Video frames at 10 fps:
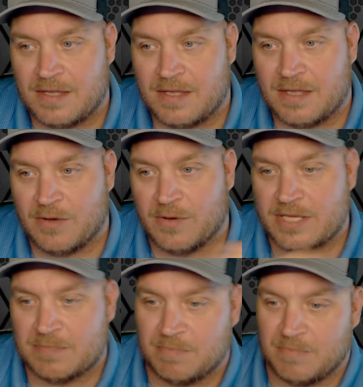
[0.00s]
Well,
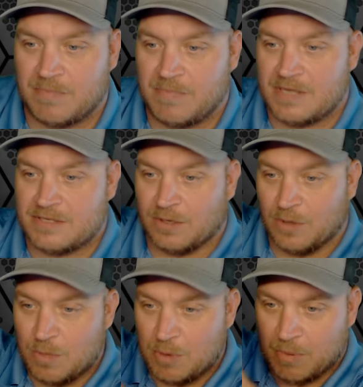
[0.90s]
his
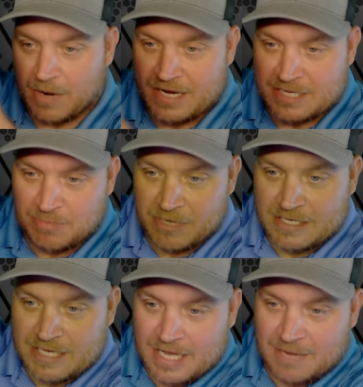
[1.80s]
global brand, his big
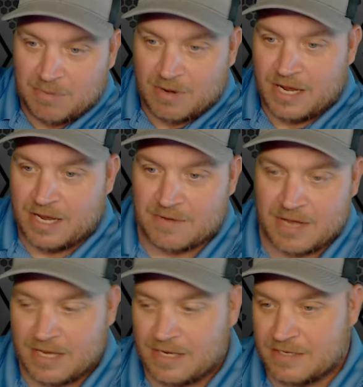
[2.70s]
time brand,
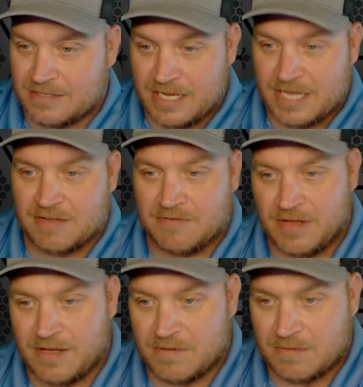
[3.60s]
right, is the
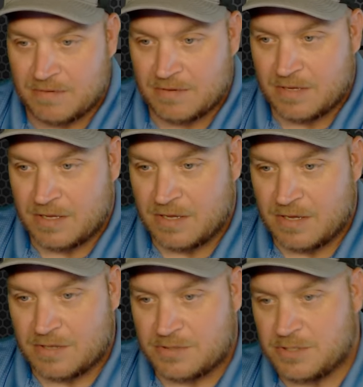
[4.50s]
NFL.
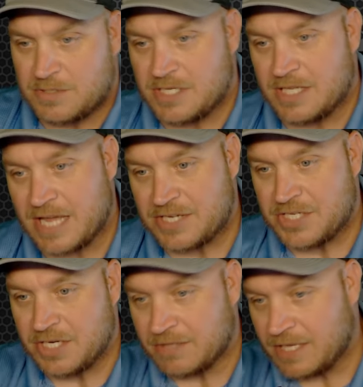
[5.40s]
So you see that
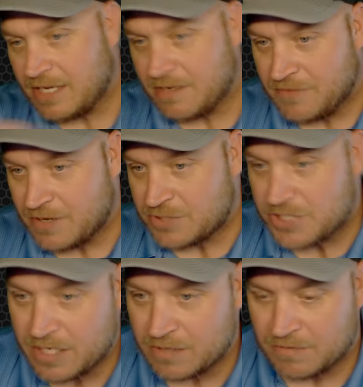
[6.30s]
shield, that NFL
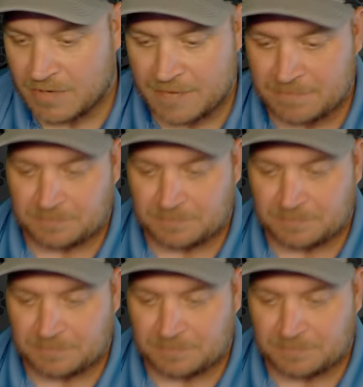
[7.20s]
shield, right?